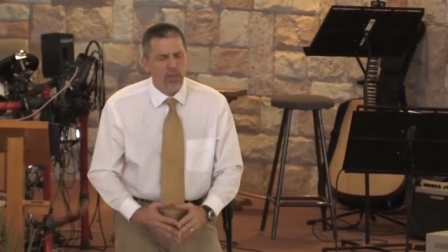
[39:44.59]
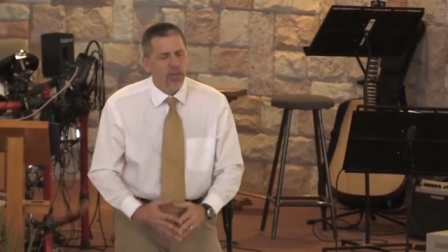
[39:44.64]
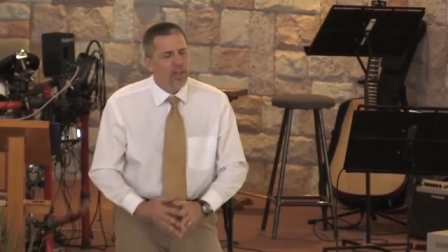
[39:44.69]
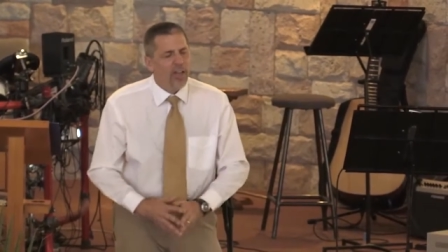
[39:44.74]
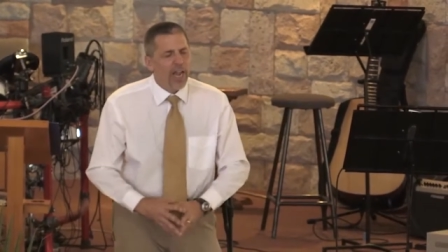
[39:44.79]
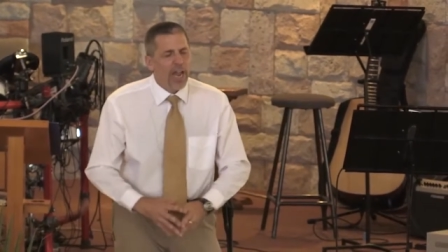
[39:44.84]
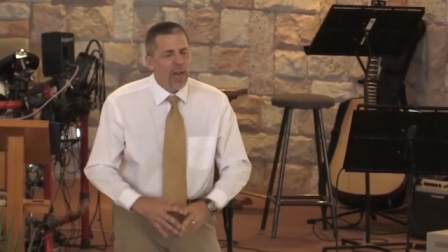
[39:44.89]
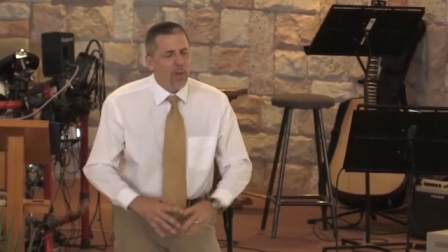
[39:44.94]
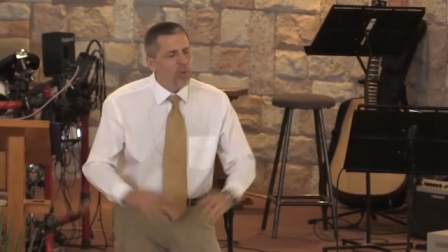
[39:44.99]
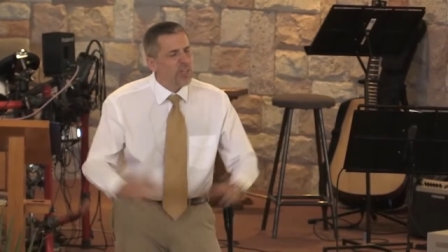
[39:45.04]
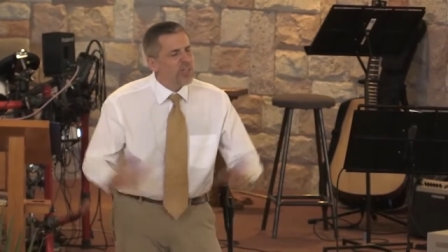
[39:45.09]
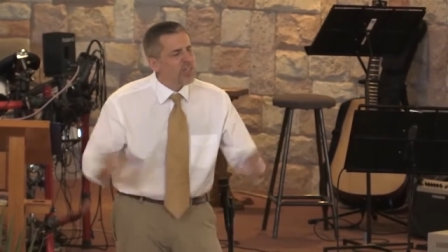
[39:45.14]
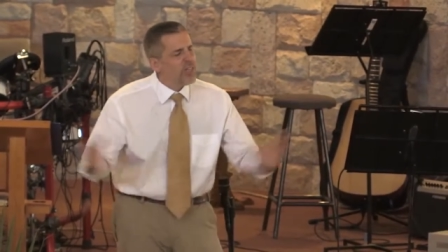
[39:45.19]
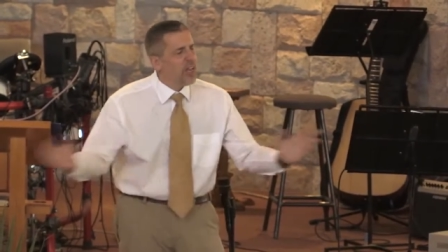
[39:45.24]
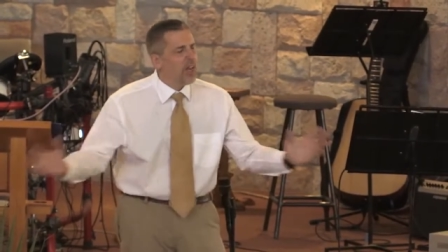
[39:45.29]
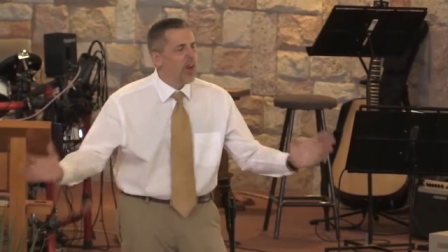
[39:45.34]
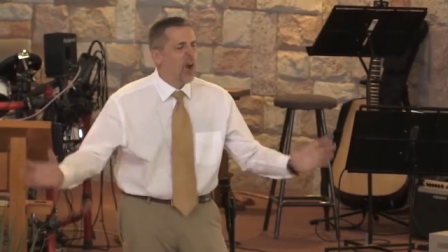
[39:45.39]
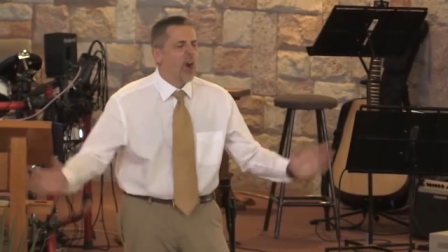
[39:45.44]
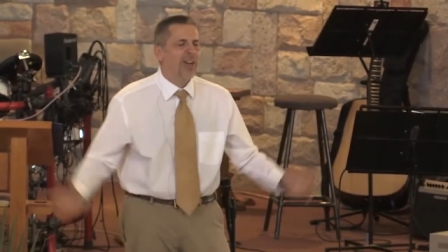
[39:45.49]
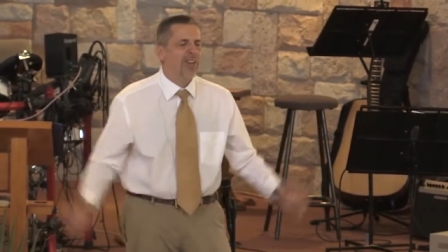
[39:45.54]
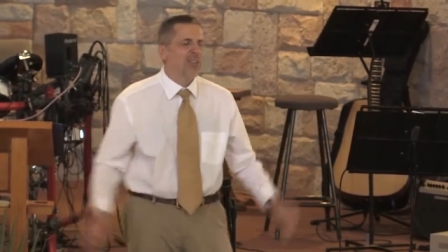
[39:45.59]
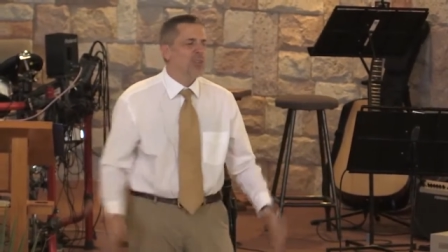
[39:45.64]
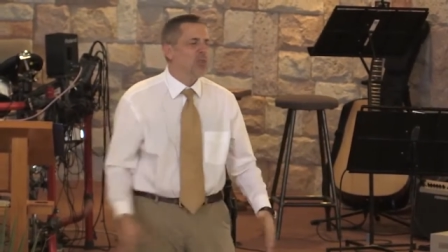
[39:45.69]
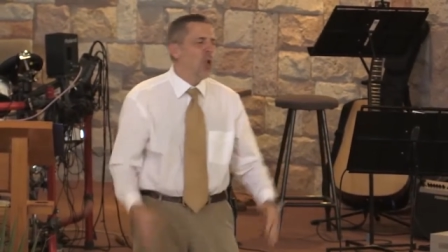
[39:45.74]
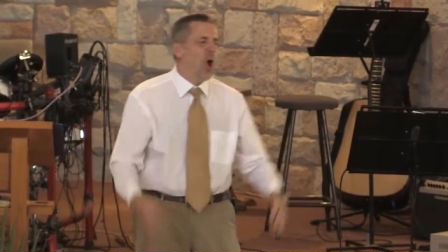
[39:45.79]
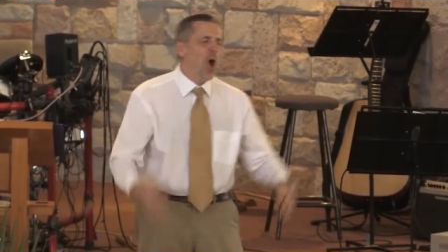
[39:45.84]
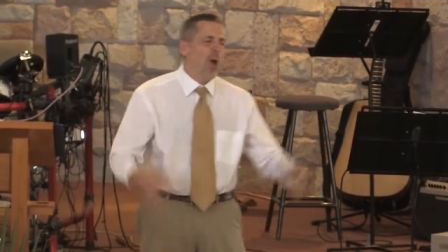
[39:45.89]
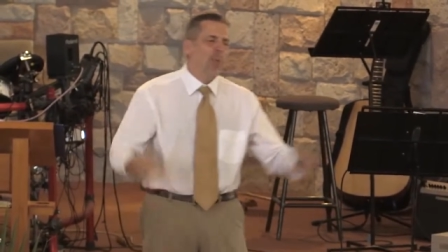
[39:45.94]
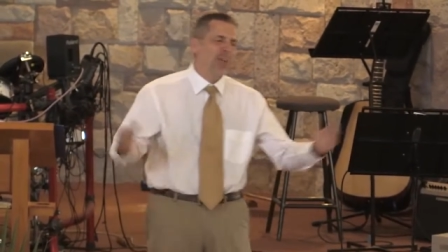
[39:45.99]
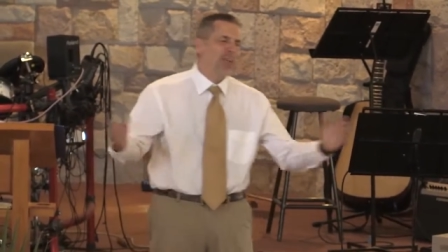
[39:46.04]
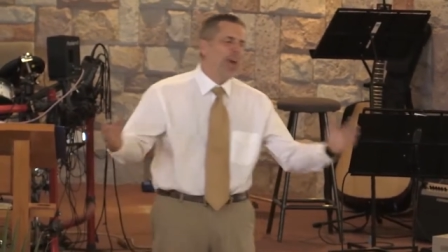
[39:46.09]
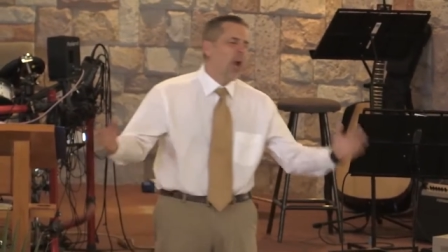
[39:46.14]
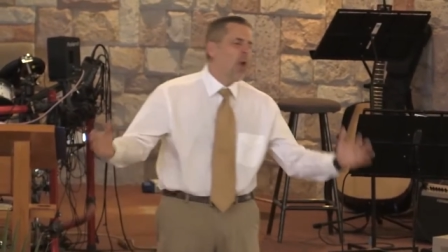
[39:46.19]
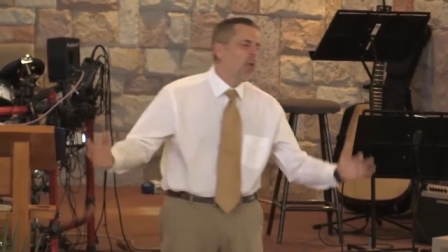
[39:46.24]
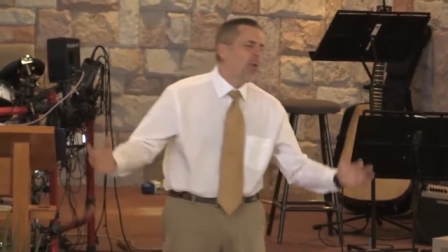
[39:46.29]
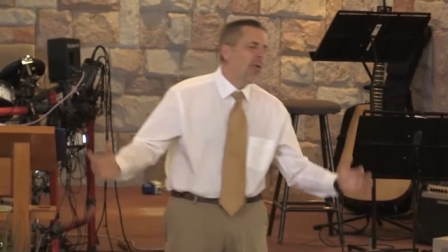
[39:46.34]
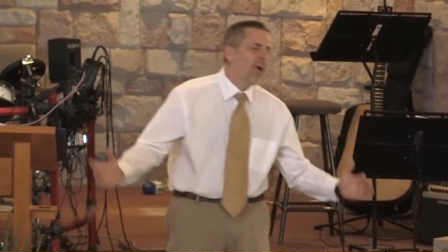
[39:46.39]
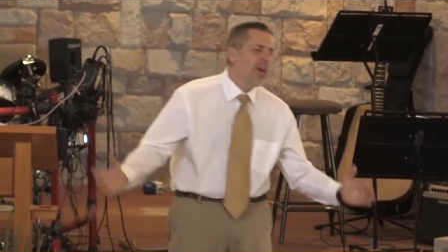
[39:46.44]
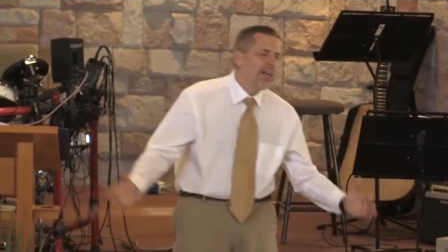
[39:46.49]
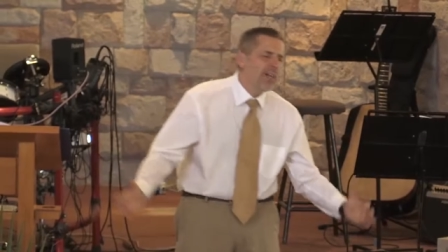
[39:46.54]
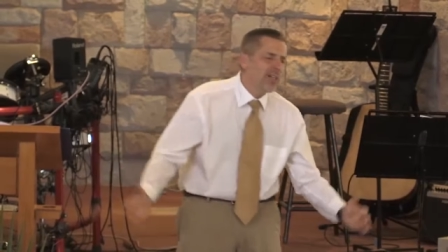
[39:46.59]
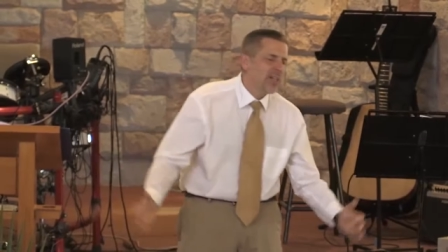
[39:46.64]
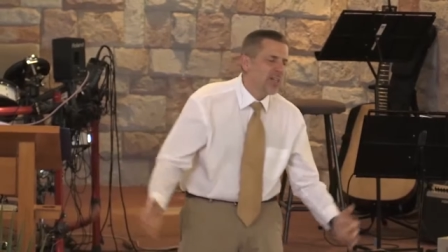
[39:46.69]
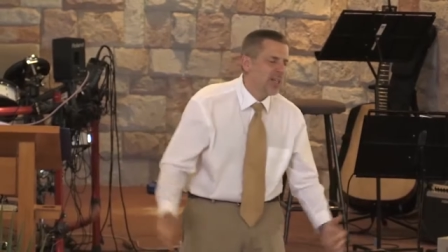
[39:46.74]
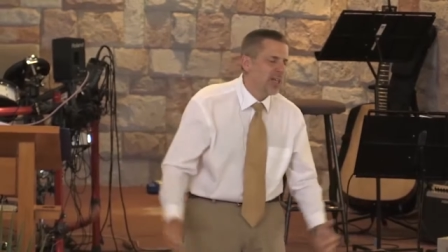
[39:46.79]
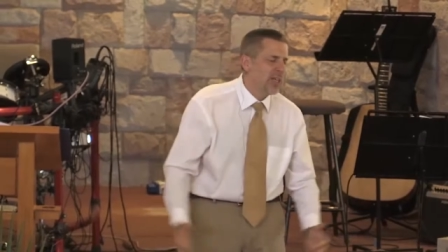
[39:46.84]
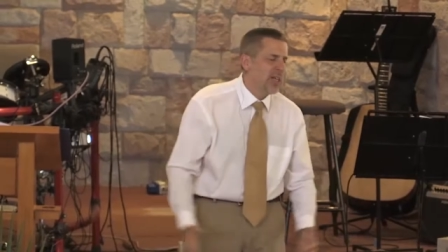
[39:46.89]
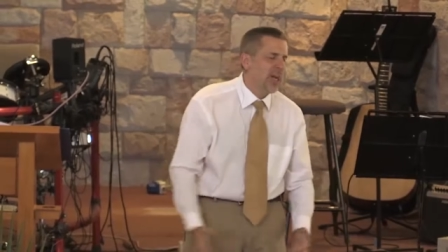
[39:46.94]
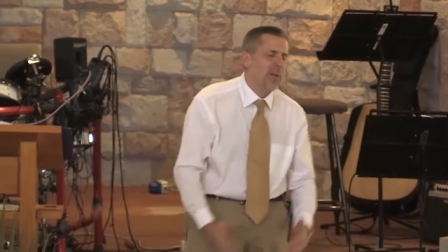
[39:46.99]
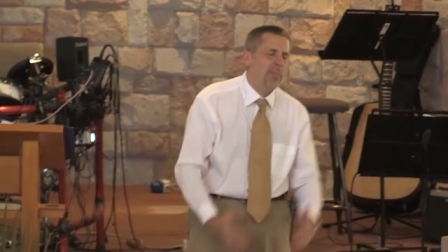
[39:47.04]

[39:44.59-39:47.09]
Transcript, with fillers: And, and we say, God, it's not without reason.